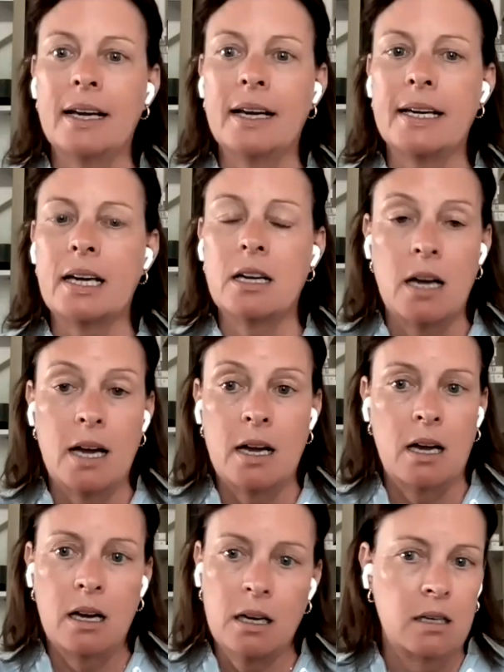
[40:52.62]
like,
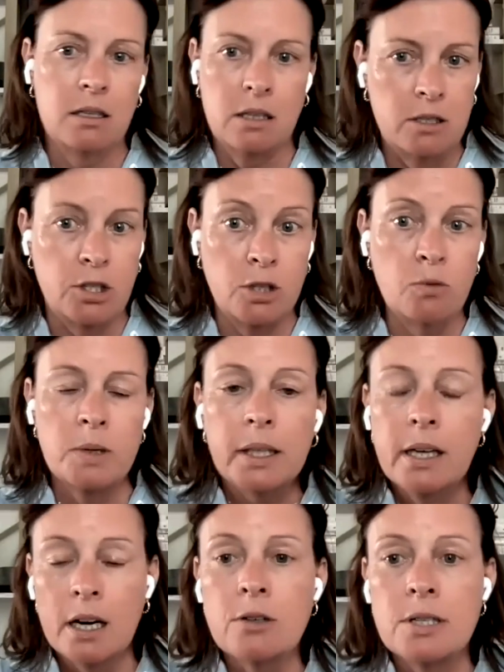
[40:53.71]
do you
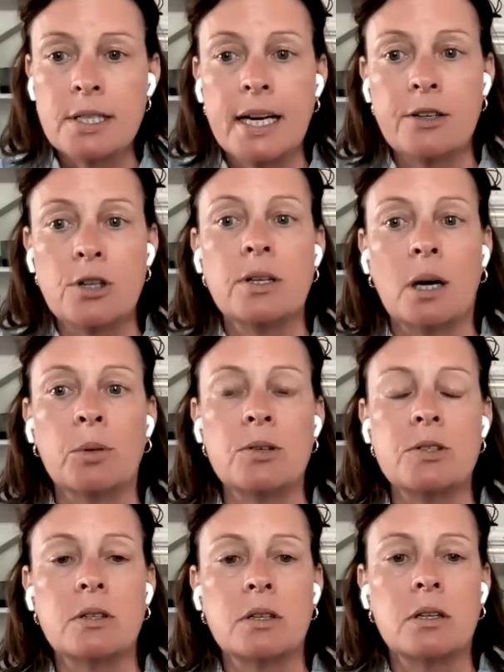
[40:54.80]
really understand your
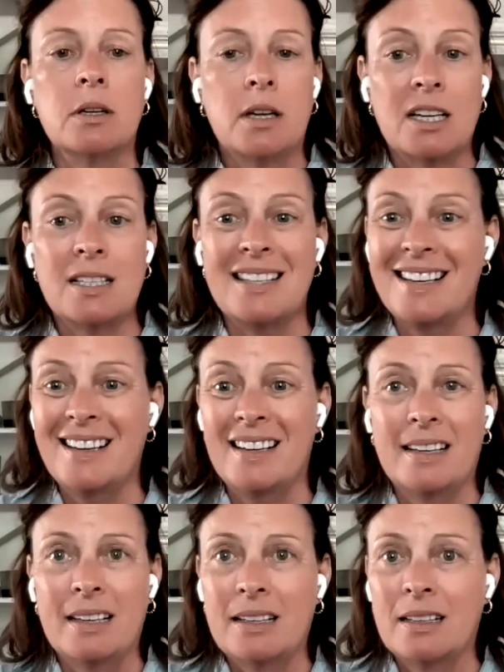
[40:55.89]
numbers? Because
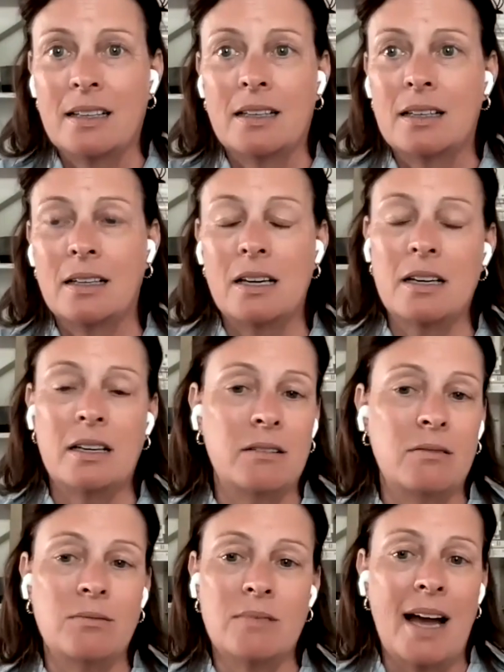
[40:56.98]

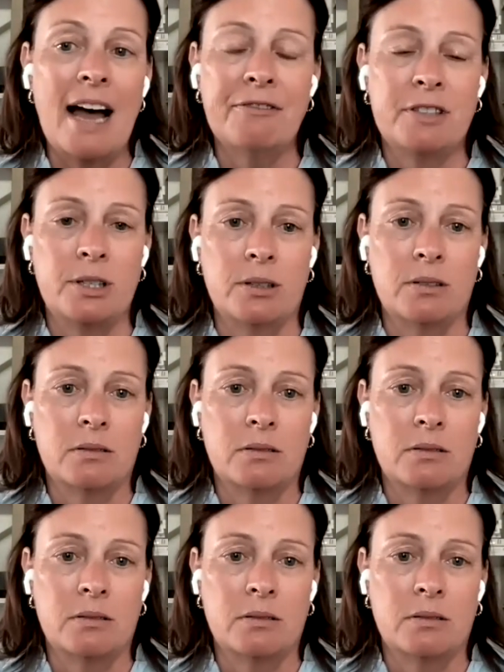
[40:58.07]
you have to.